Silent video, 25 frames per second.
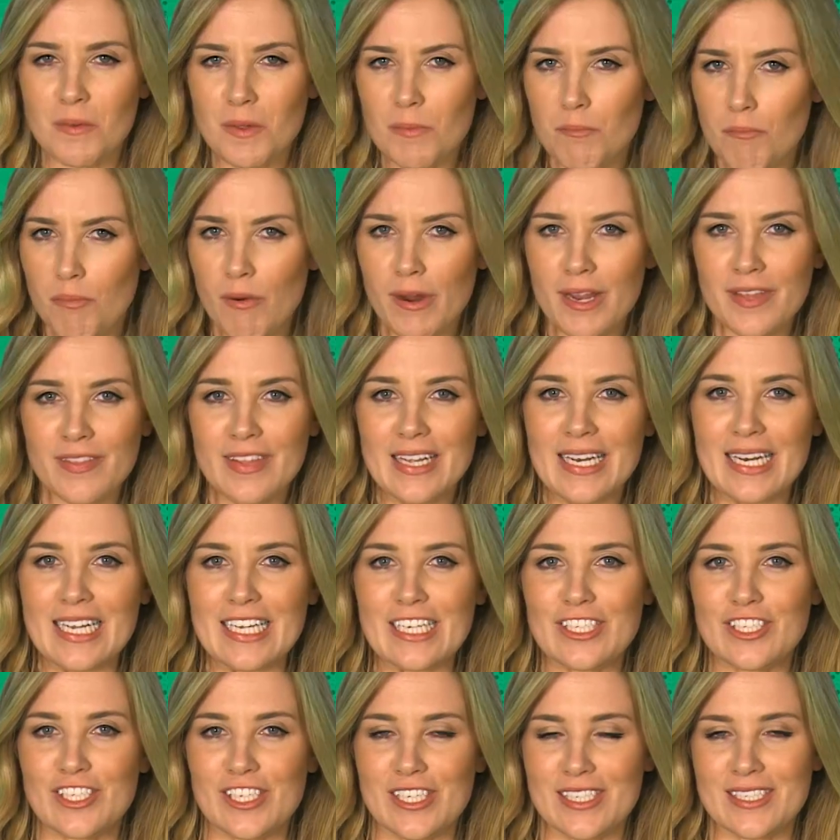But bring the
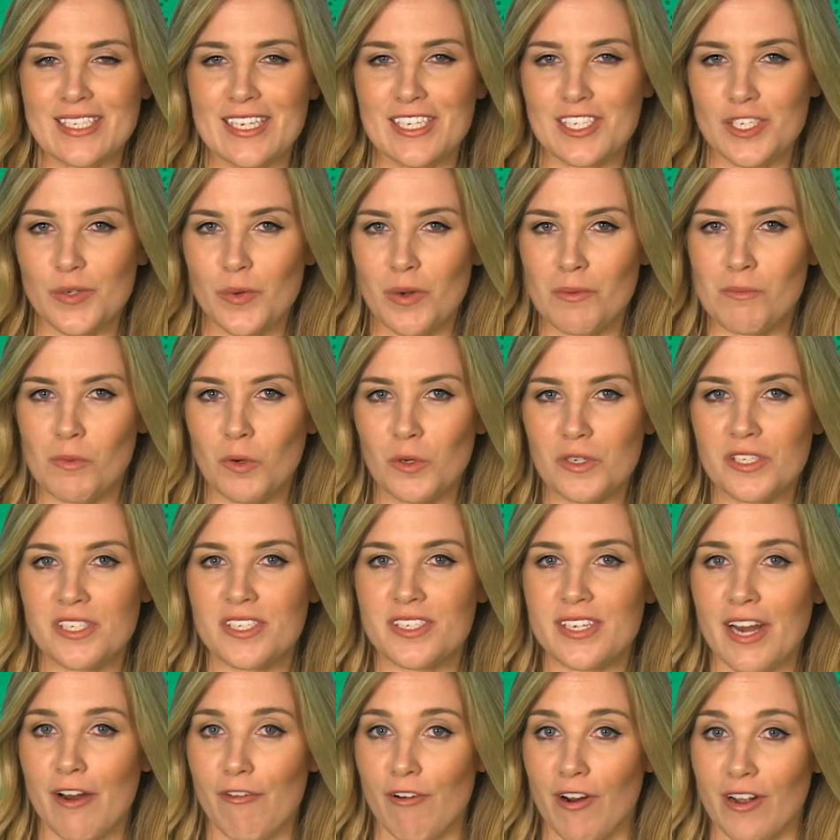leeches into a more
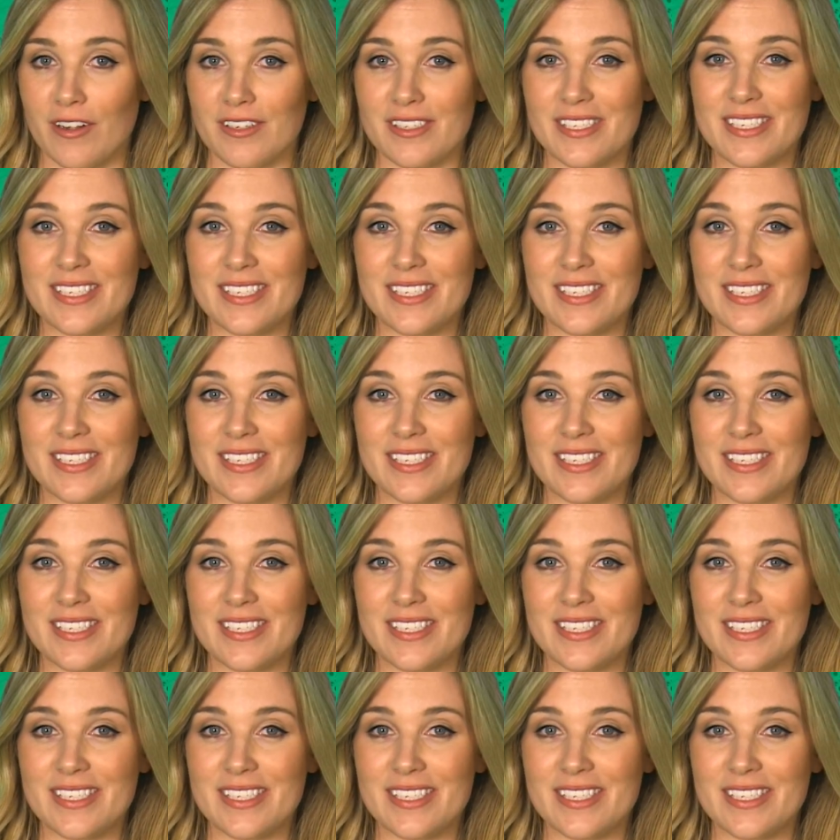sterile